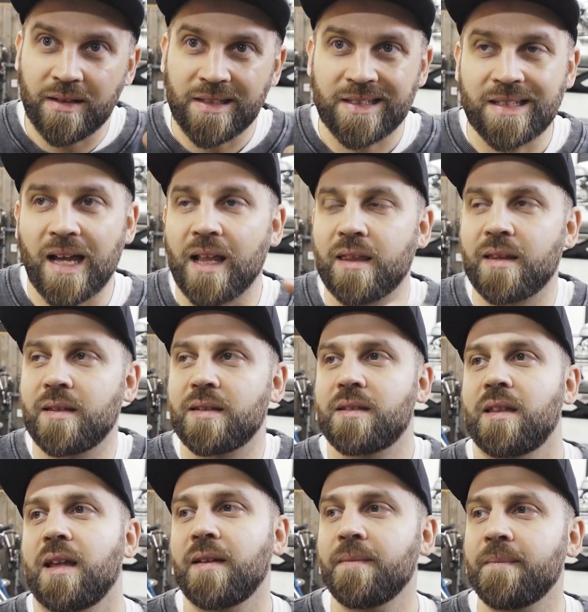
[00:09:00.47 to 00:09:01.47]
start the
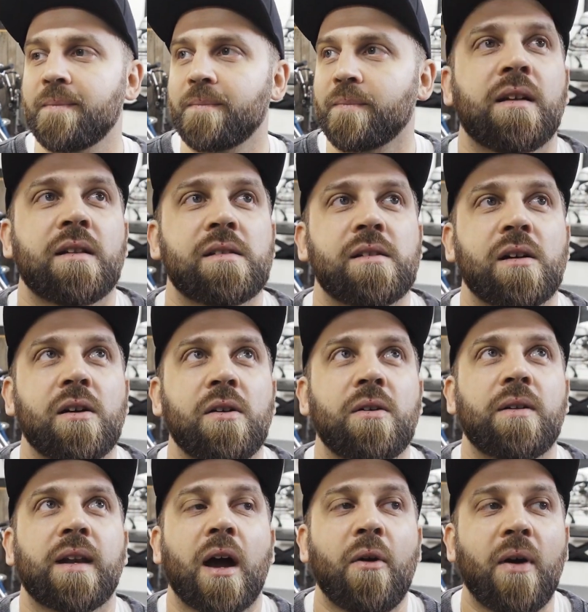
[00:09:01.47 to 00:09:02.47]
thing.
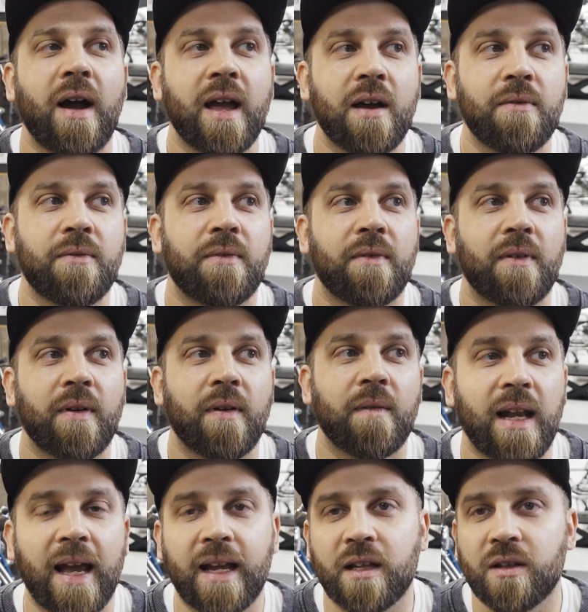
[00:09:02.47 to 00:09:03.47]
So now I have
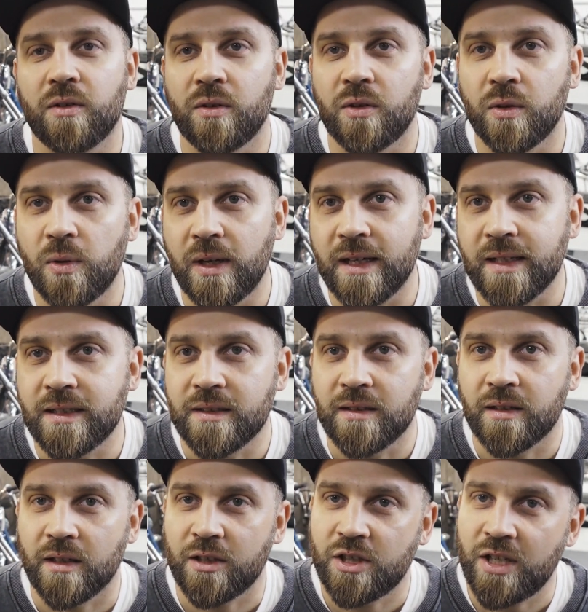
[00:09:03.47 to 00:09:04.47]
like a to-do list,
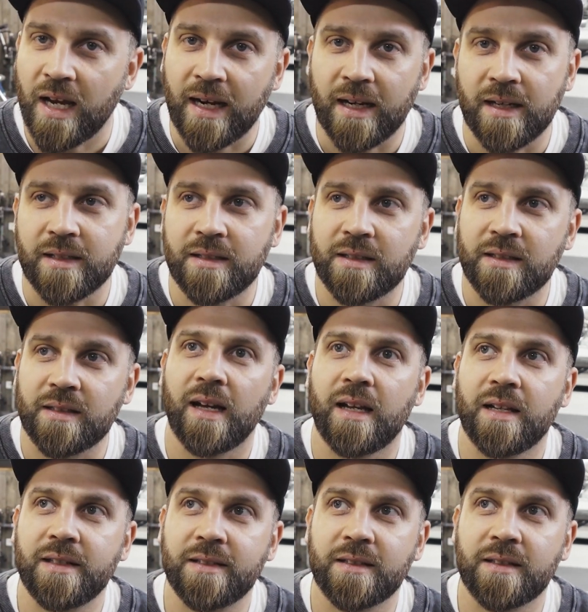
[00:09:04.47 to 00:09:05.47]
a checklist, a
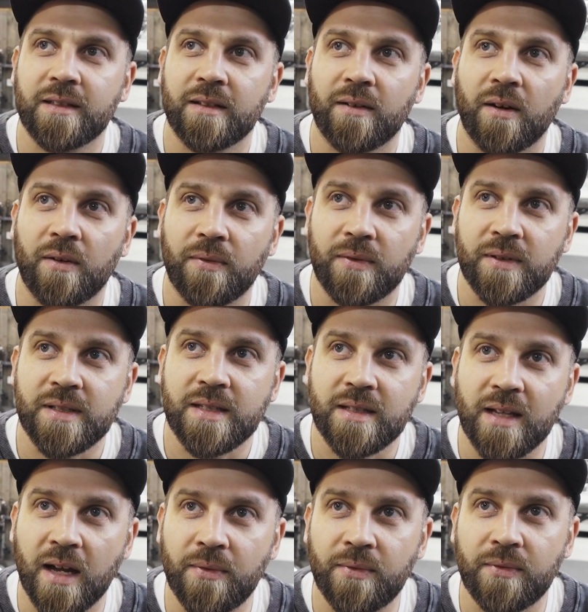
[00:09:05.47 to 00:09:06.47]
list of
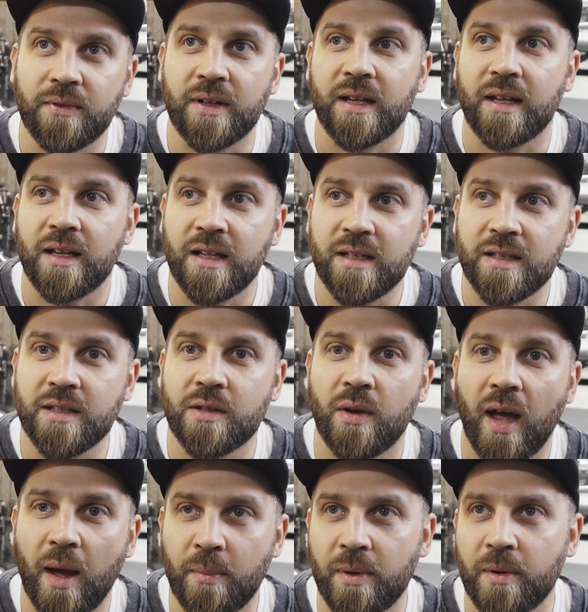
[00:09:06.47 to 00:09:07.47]
stuff that needs to
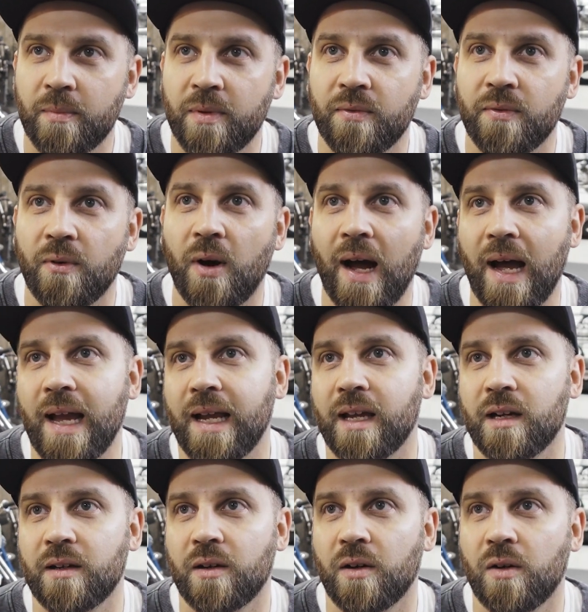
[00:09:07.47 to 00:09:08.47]
happen before I
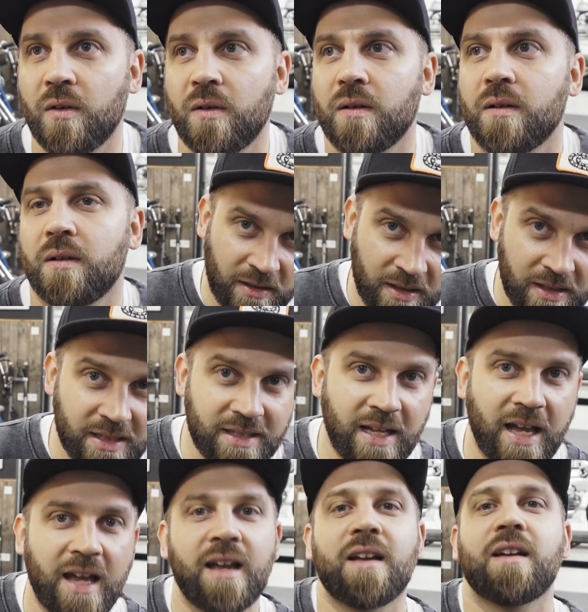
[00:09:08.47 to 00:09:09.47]
can go and
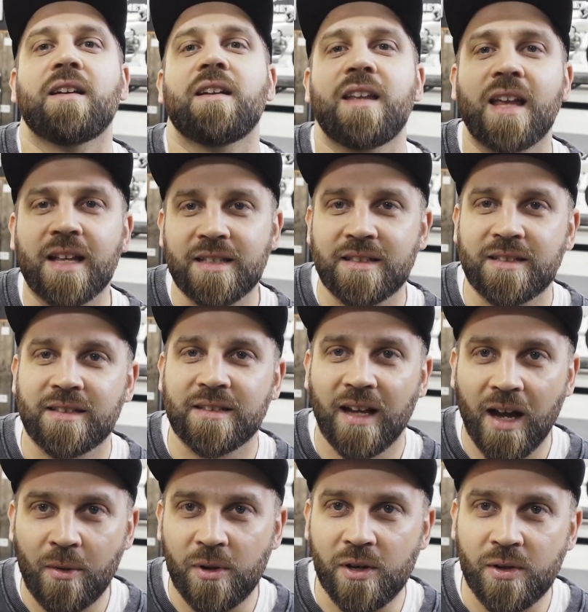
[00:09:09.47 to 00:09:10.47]
say, yes,
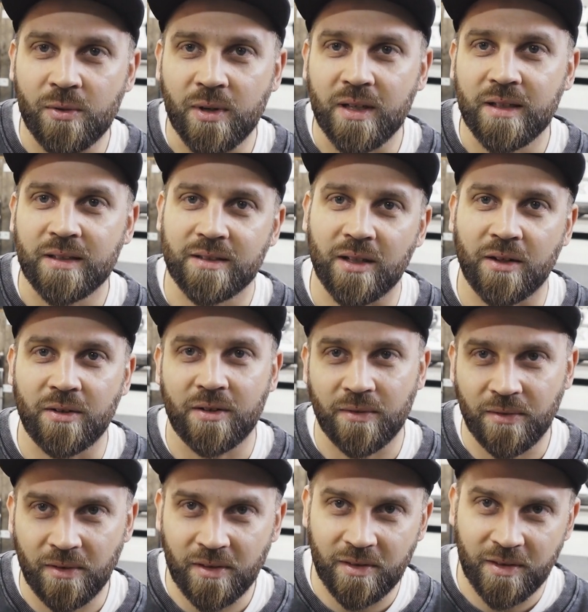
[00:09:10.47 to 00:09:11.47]
I will do it. So the
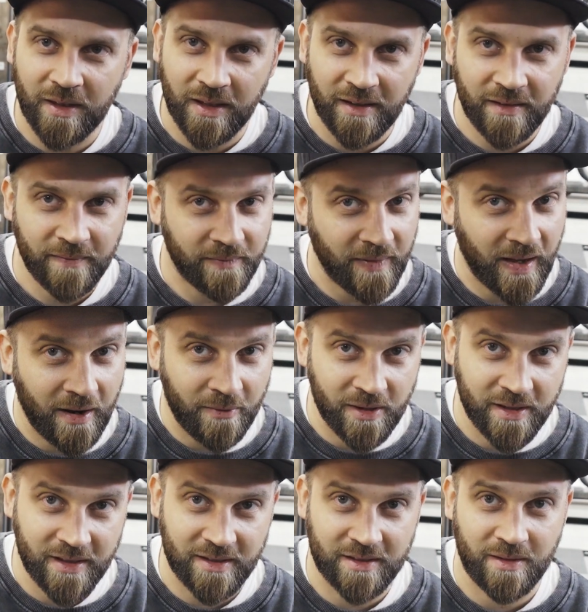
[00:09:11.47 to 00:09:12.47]
first thing, I will
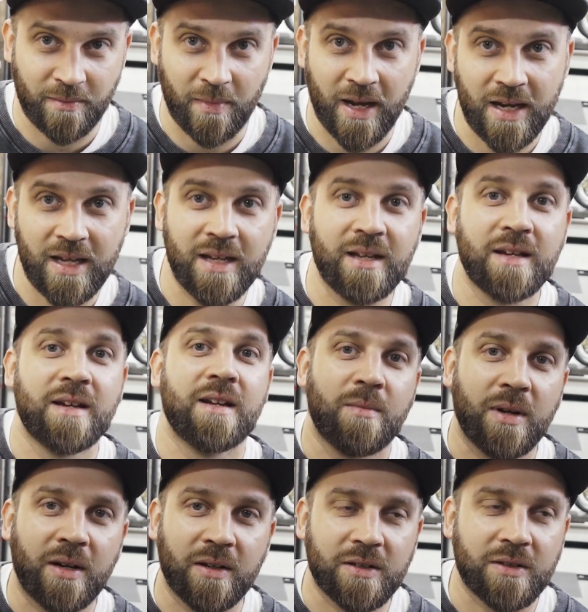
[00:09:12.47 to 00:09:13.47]
need some money,
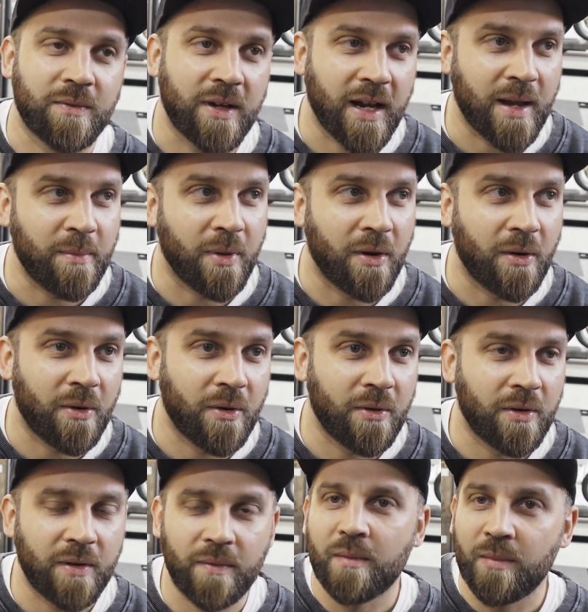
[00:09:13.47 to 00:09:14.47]
because when
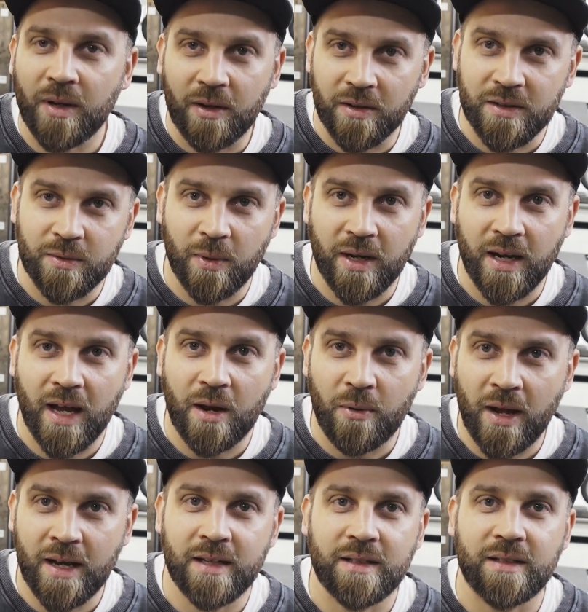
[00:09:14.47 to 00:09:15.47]
I
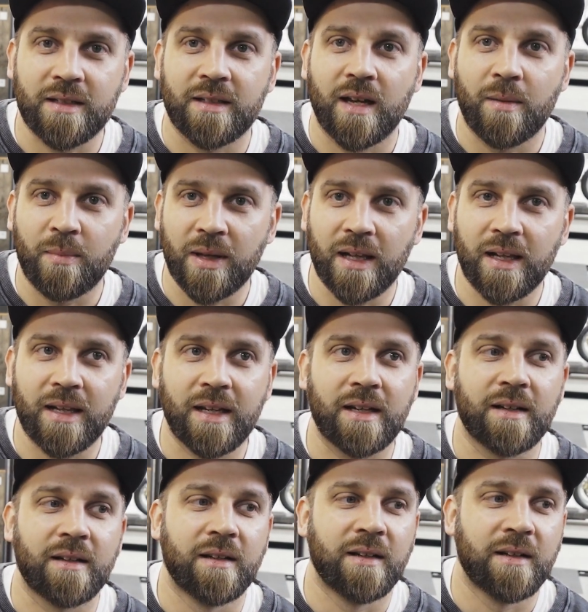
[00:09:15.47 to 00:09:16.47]
rent a
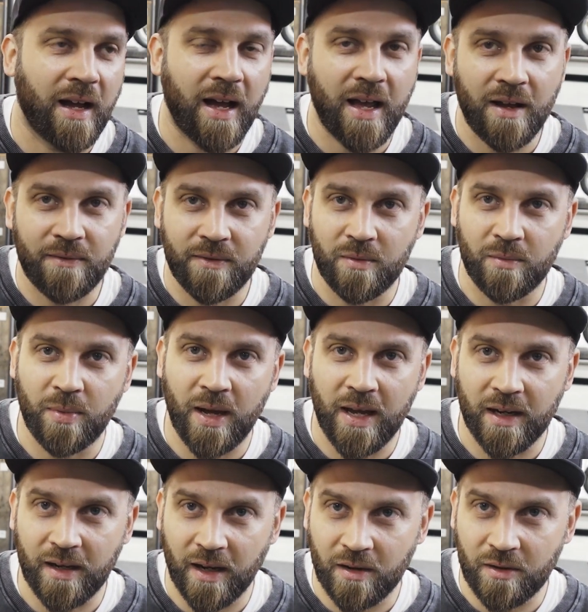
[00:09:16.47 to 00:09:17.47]
building, I have to pay
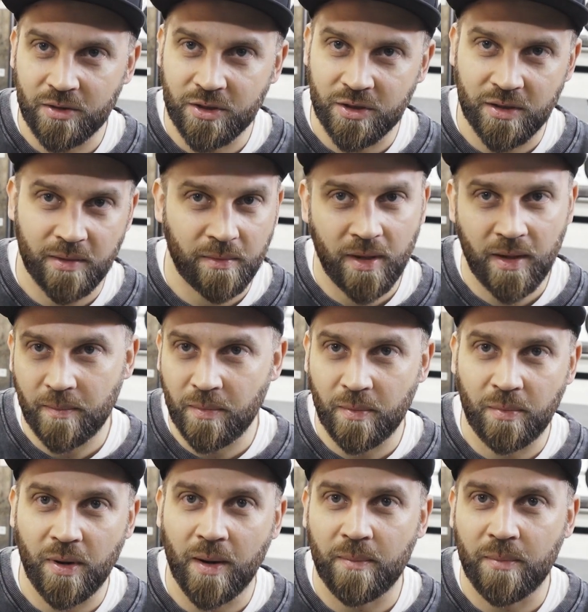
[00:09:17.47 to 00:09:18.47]
a caution,
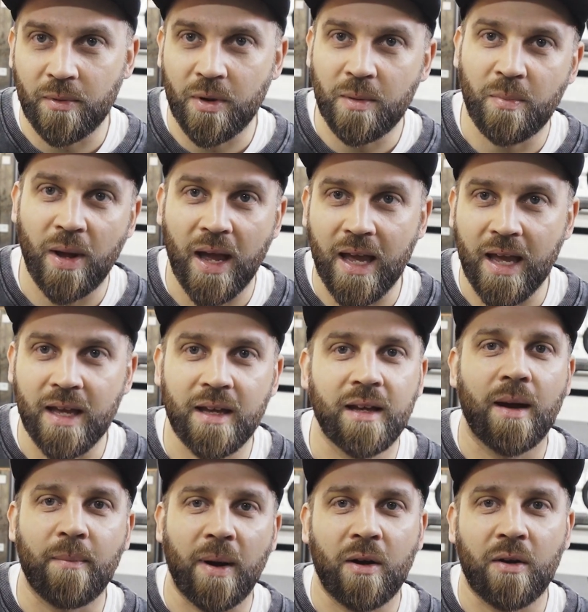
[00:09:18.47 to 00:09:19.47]
a prepay
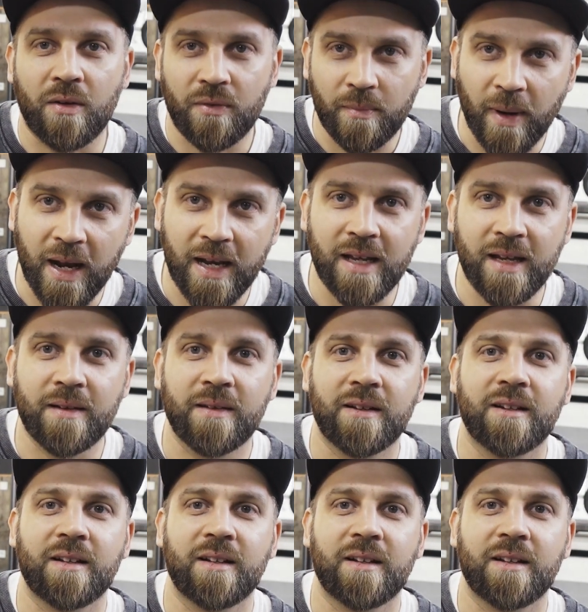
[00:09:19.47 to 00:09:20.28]
amount of money.